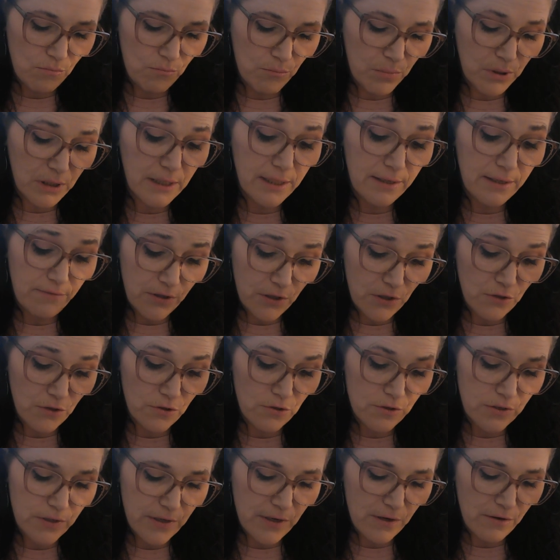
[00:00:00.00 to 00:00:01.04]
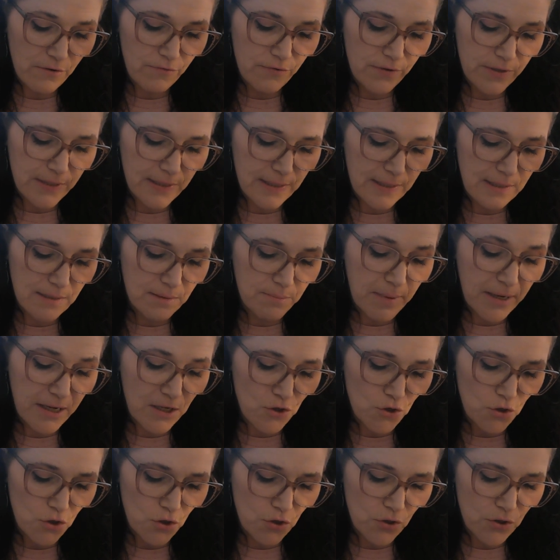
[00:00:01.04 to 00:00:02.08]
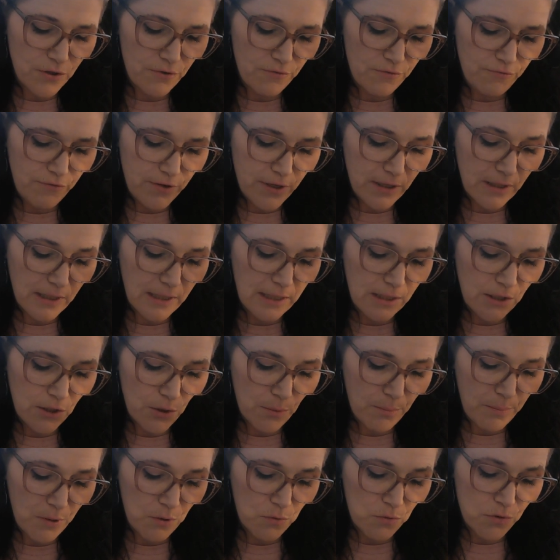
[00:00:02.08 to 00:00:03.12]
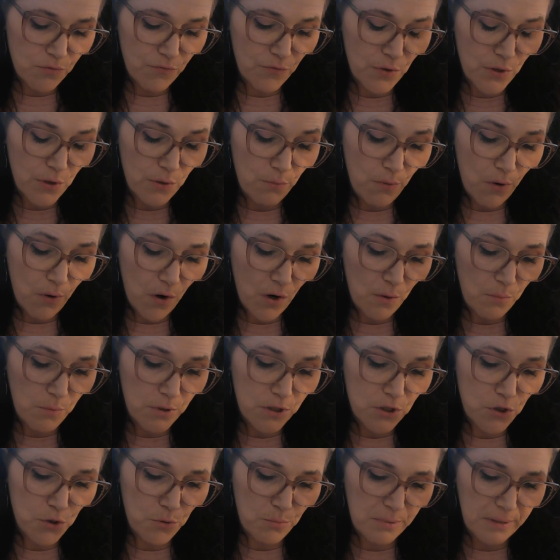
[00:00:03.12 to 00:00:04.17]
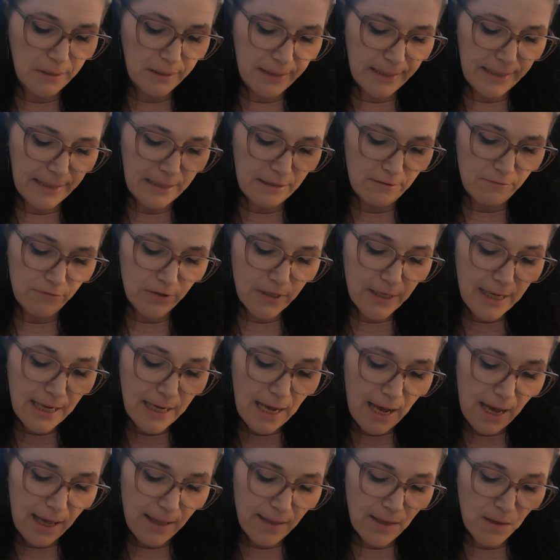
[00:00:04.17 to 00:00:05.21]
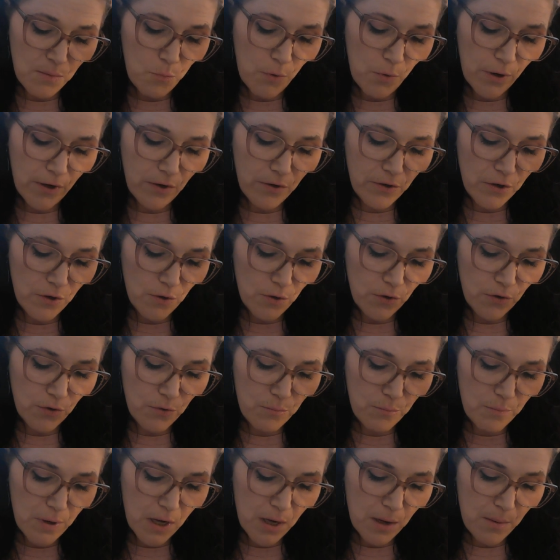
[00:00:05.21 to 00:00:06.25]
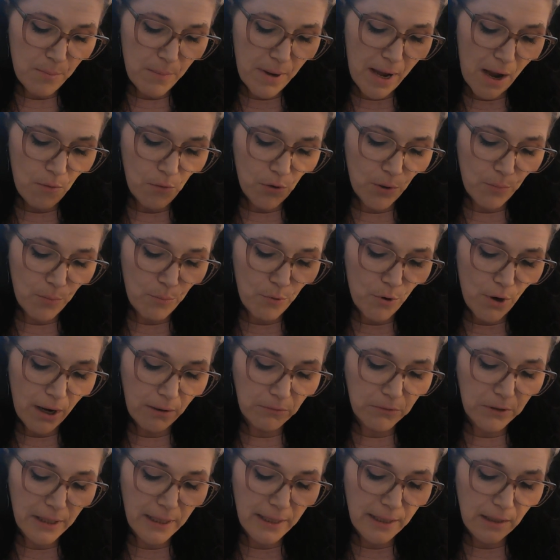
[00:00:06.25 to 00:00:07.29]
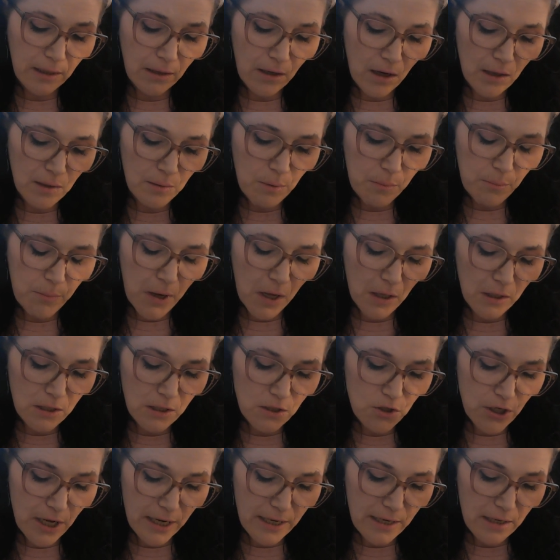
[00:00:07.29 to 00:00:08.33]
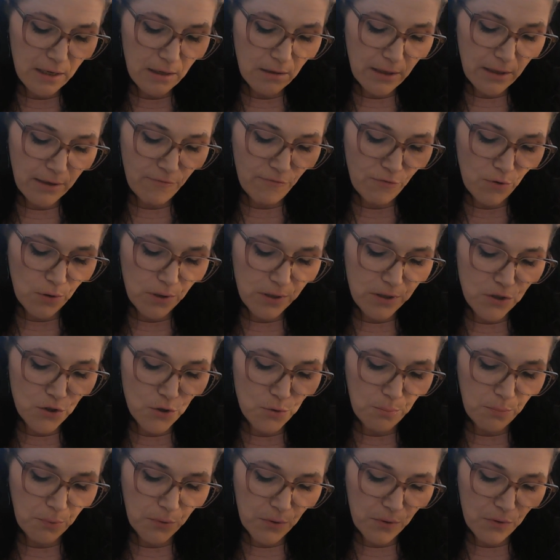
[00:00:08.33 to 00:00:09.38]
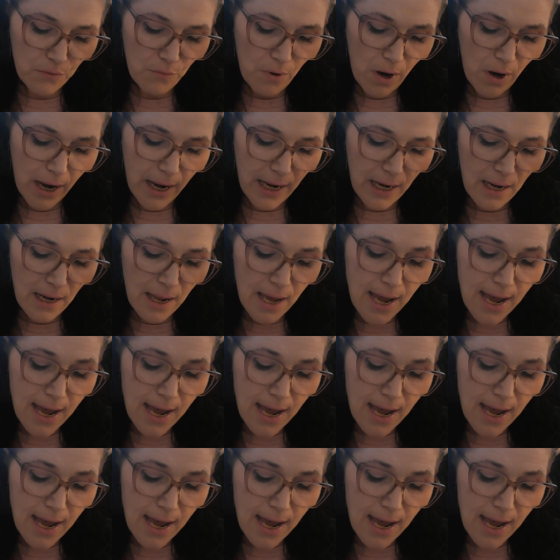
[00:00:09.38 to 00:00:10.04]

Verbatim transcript: believe in yourself. It says, make sure to feel it in your bones, for you are what you believe. And then wear your um, power proudly and unapologetically, for it is your birthright